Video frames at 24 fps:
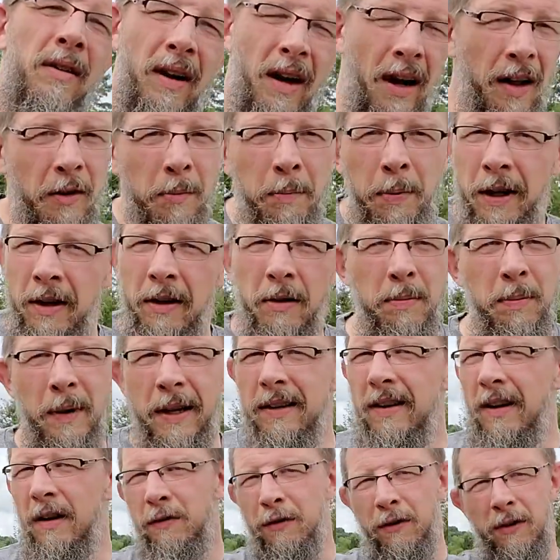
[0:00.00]
other opinions may
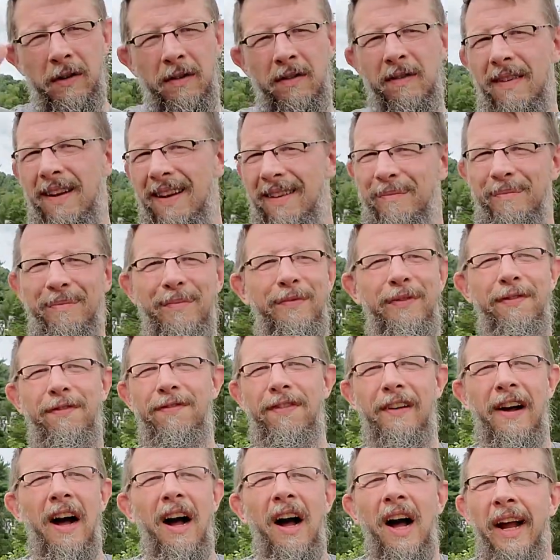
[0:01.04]
differ.
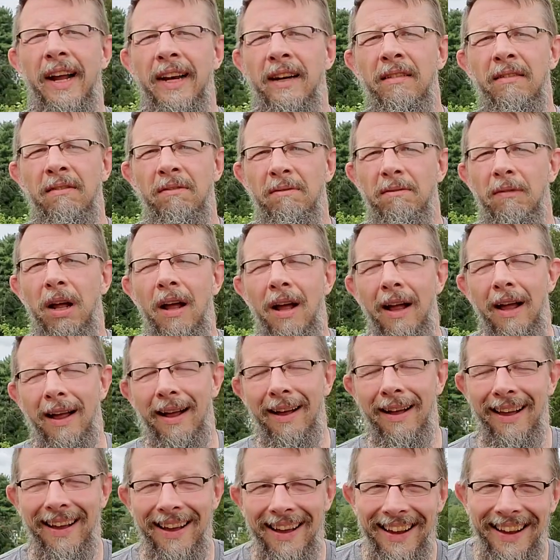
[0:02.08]
Fine.
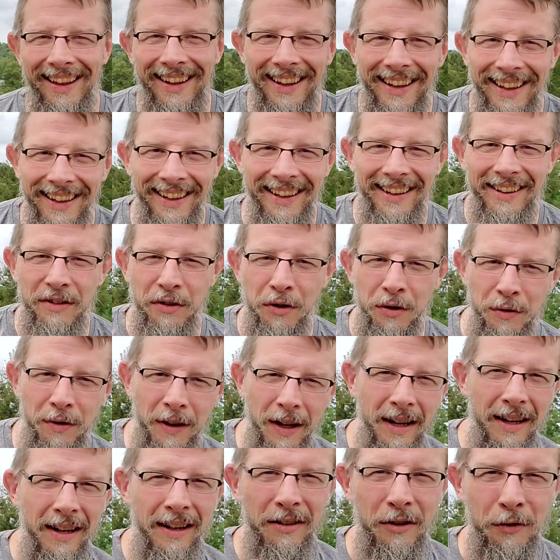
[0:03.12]
it's
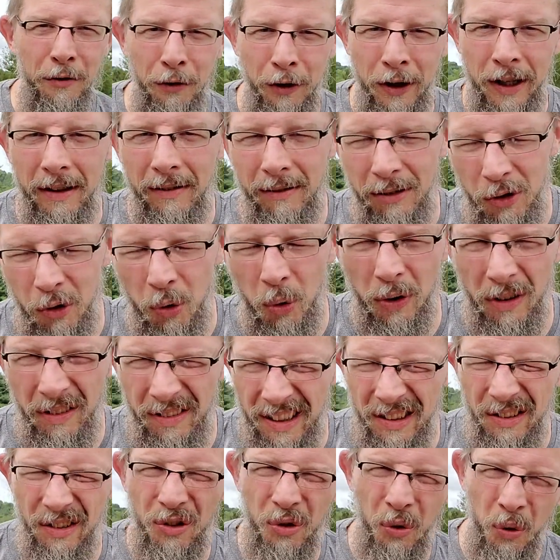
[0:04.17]

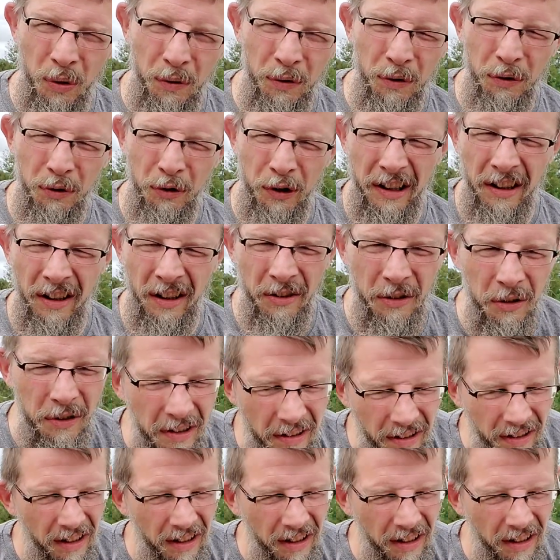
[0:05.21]
sort of a free country.